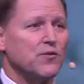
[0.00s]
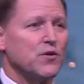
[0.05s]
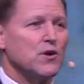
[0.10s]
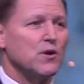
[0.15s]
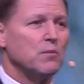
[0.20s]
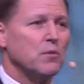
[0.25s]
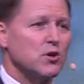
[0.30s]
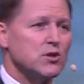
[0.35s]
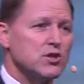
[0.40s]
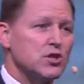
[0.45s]
for
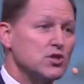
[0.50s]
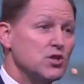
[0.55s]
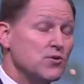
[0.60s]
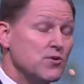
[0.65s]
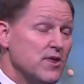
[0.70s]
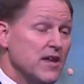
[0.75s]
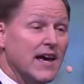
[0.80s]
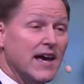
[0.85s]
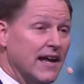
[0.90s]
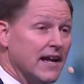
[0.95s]
the
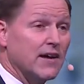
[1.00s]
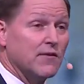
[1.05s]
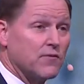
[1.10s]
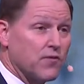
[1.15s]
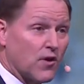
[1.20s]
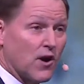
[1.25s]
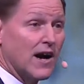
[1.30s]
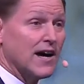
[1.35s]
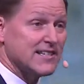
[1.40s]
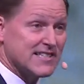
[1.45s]
multitude then and
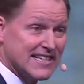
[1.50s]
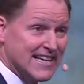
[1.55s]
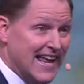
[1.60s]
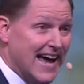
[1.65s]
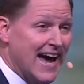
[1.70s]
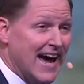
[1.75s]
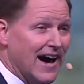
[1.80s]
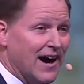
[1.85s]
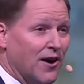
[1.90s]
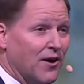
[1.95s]
for us
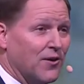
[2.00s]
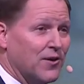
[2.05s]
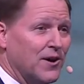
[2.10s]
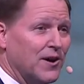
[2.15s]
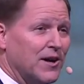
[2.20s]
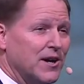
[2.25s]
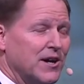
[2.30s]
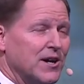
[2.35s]
now